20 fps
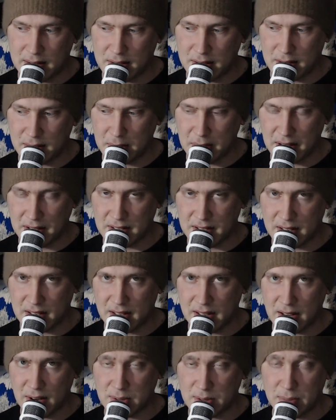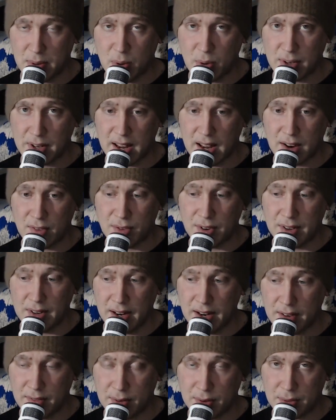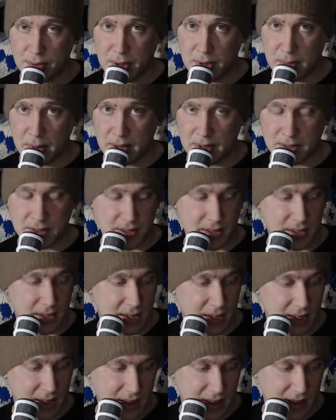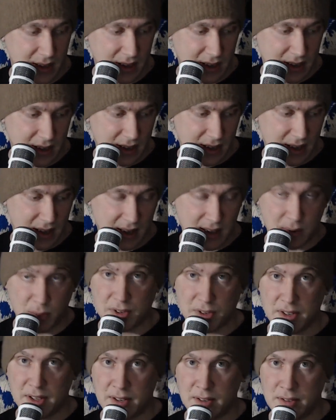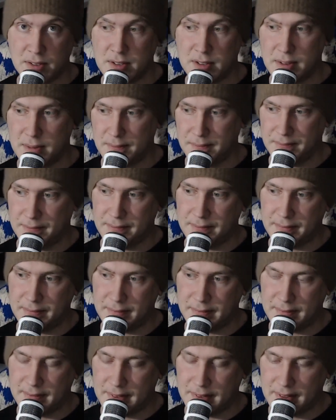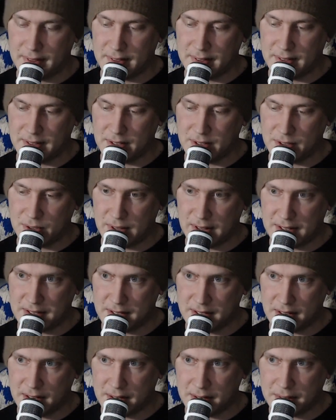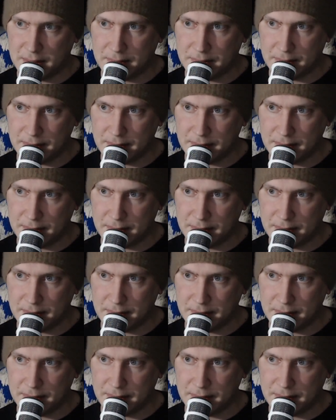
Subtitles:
Basically, I was poked every day for 3 months with needles, so that sucked.